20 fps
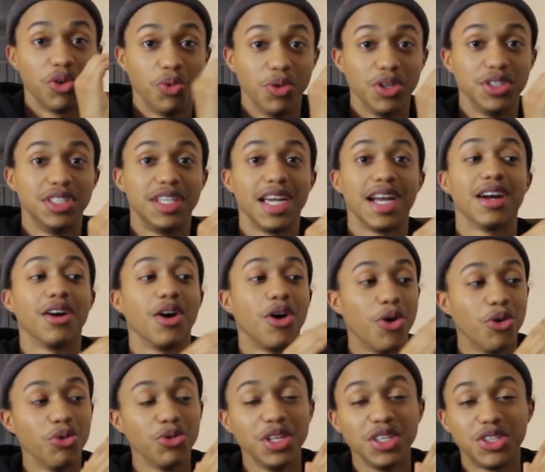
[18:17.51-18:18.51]
was there
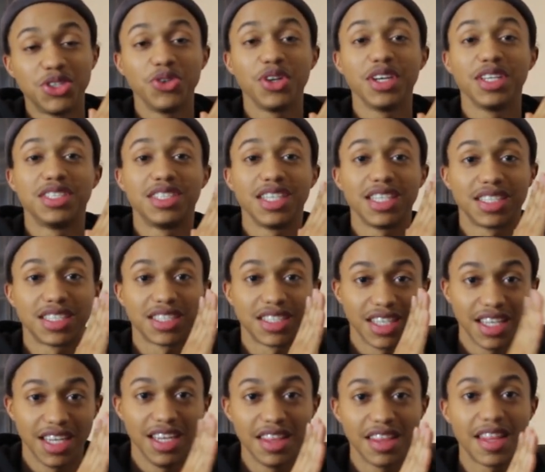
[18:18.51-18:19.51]
only to
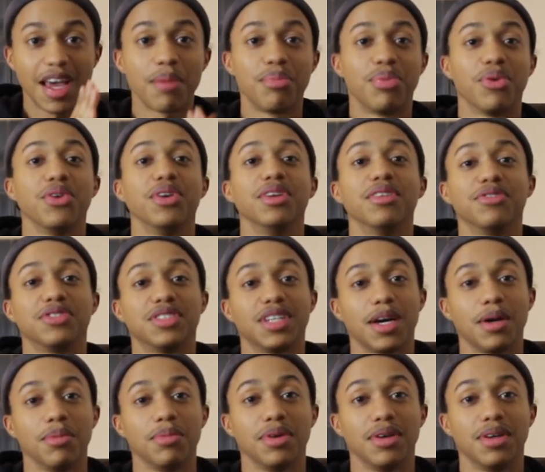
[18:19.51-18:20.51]
exist in that point of
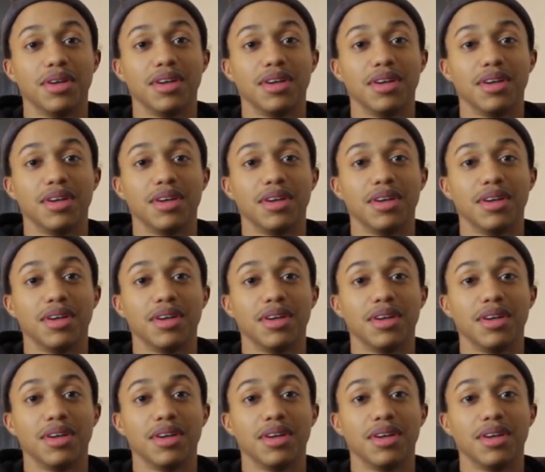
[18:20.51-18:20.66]
time